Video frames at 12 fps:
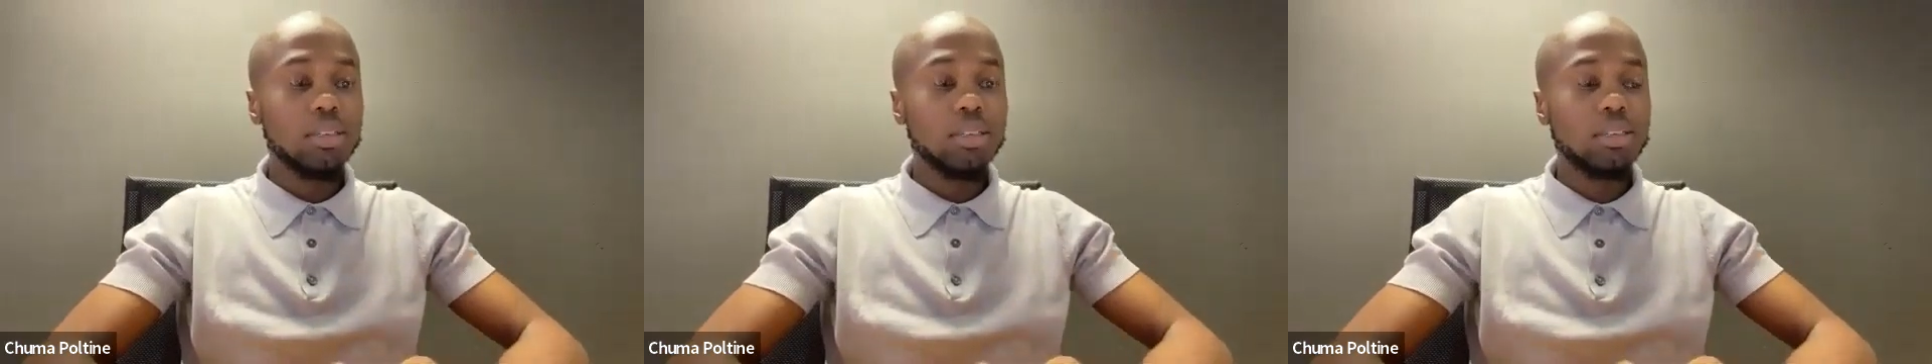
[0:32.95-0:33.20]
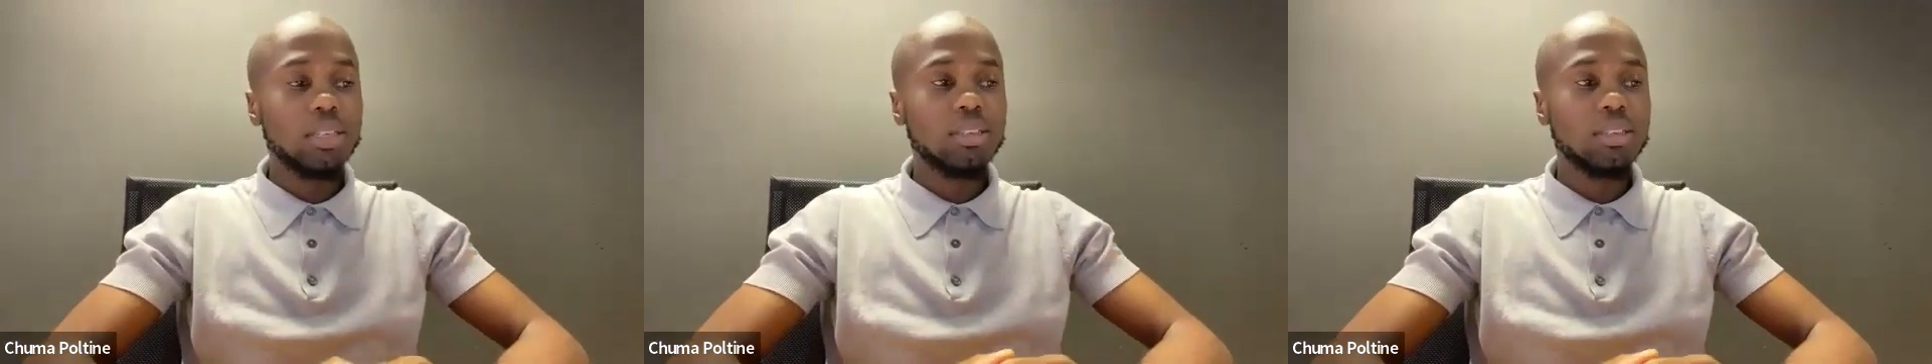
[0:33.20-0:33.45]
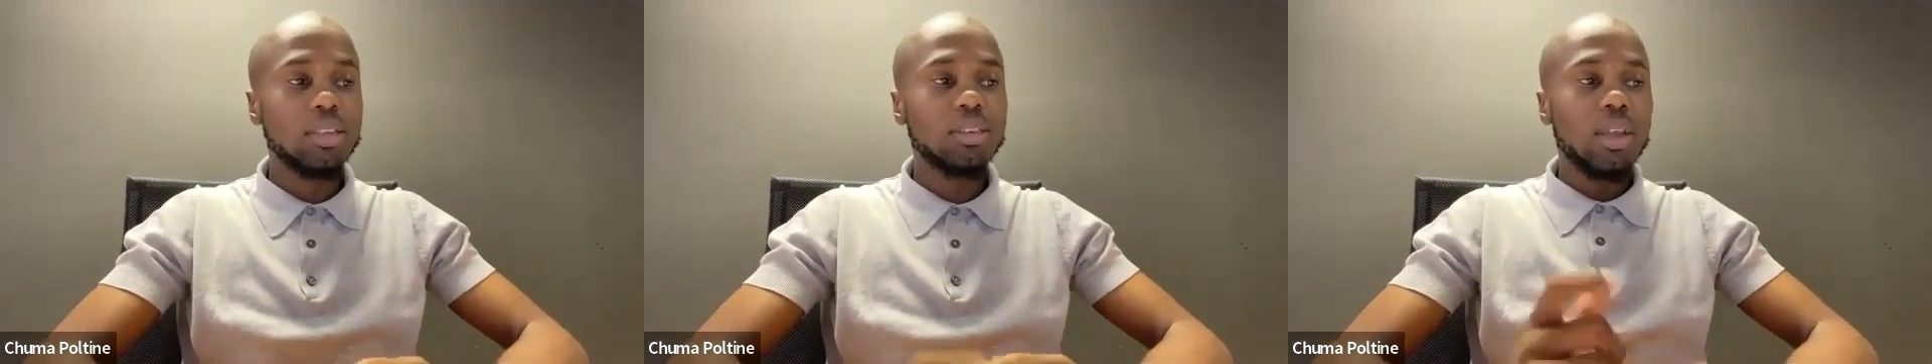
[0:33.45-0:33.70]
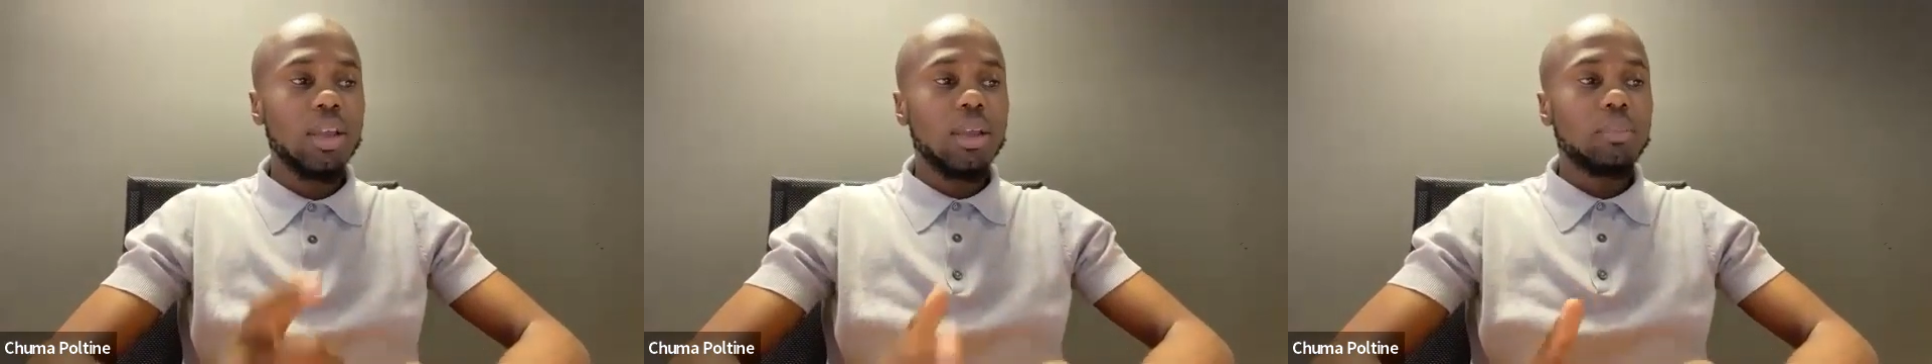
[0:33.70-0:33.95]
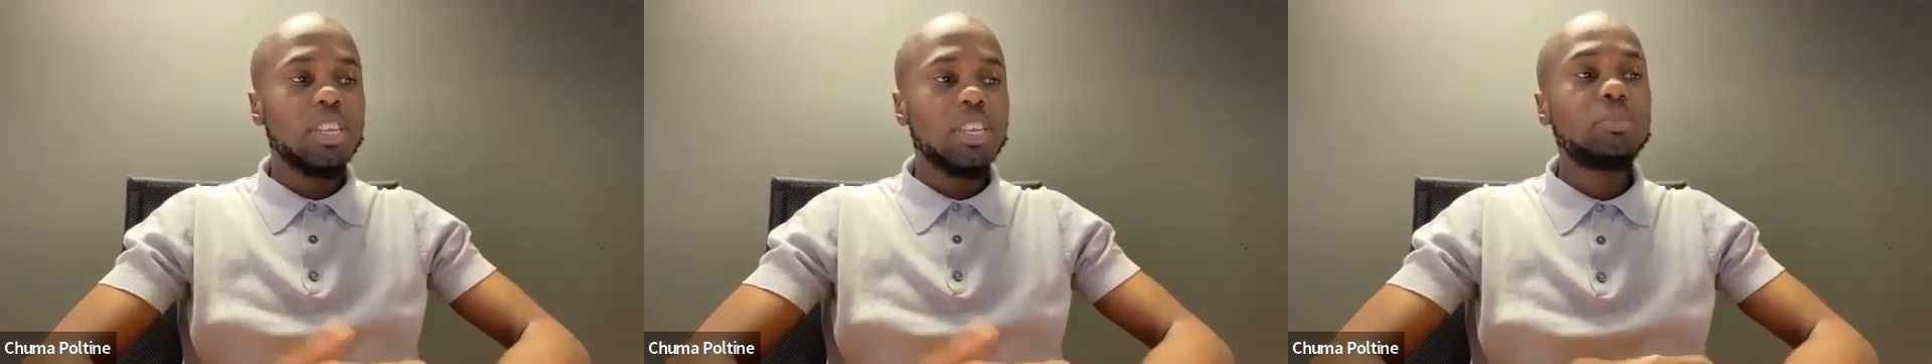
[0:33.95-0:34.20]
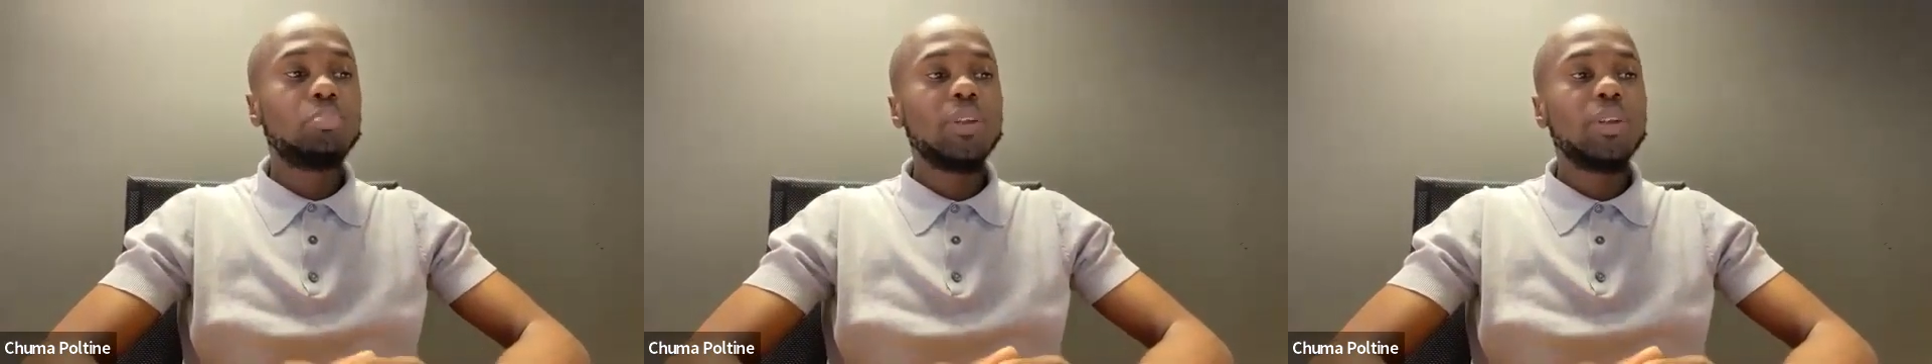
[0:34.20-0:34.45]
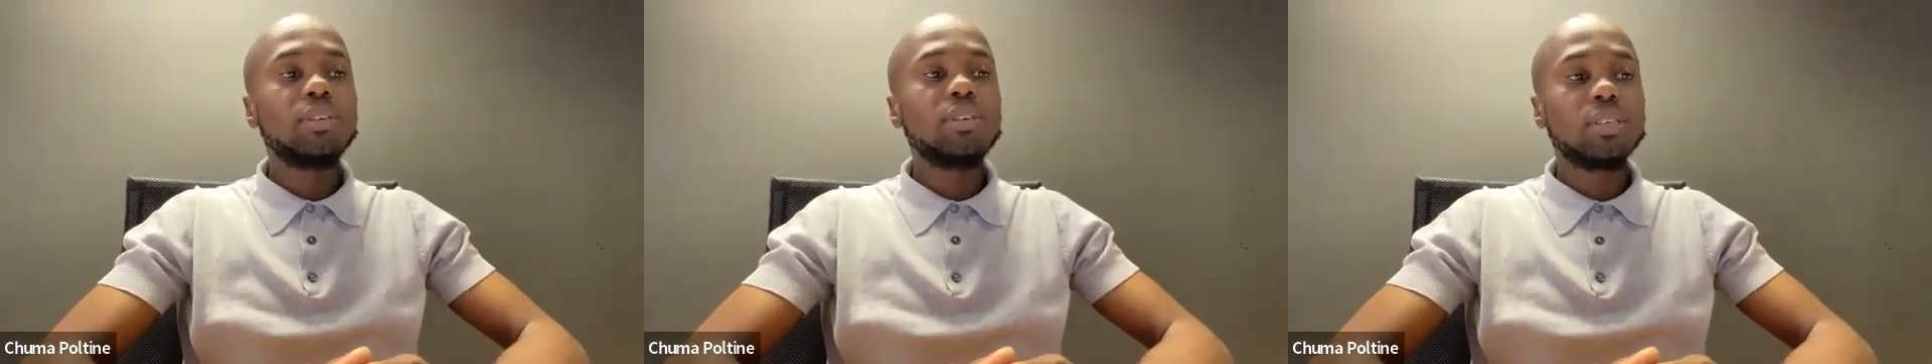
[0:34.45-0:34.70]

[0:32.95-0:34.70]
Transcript: and it says that please briefly